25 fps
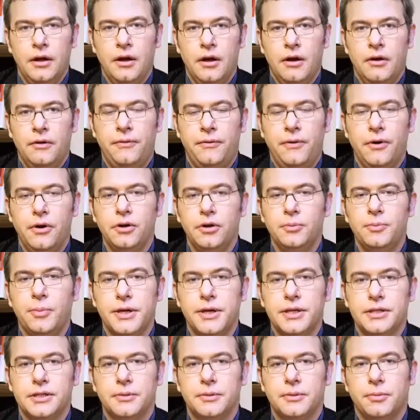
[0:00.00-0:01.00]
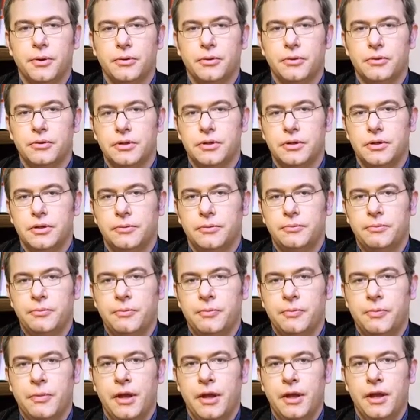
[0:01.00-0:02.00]
Fourth principle,
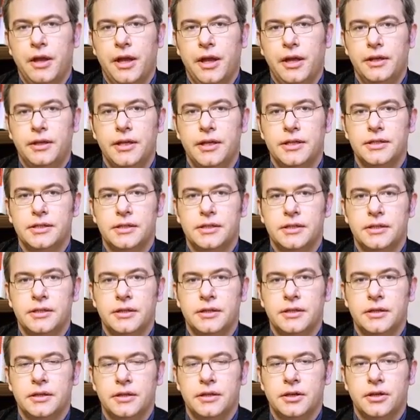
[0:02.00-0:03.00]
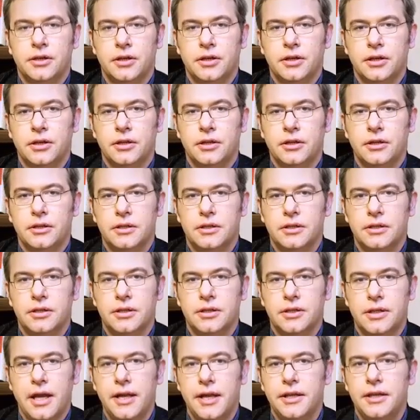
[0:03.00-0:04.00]
it is
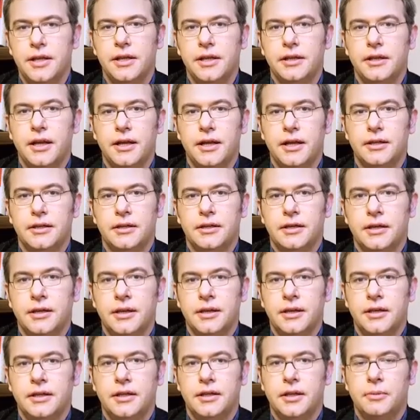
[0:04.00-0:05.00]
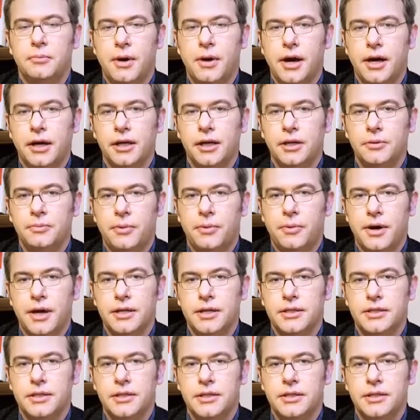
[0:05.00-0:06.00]
stating that the market
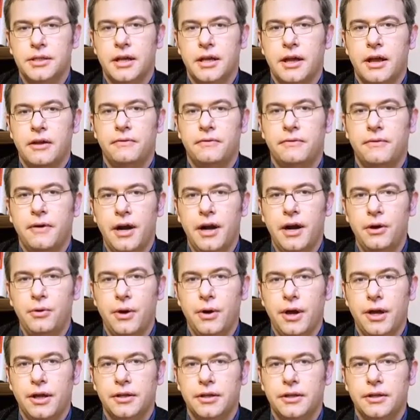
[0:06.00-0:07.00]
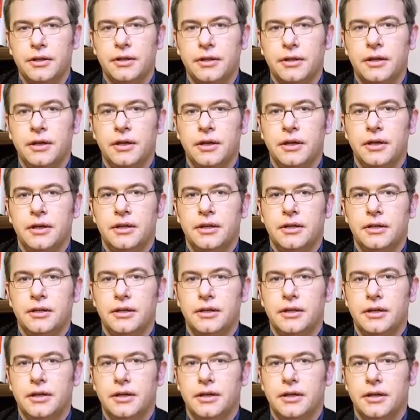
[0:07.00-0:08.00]
prices evaluate
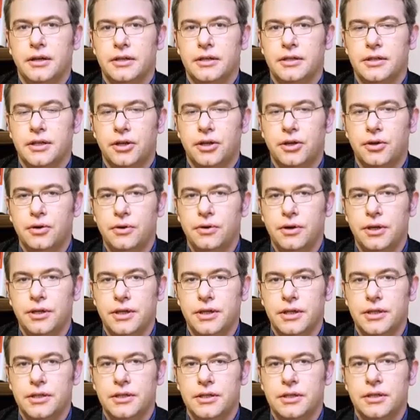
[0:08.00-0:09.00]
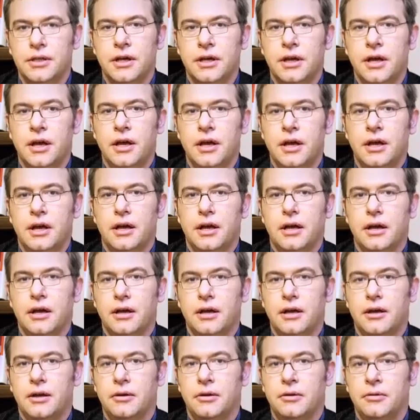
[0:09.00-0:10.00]
the securities
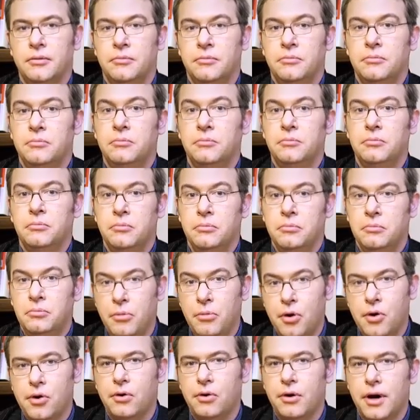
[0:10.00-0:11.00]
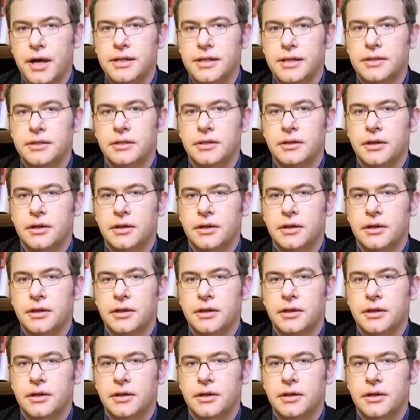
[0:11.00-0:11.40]
more or less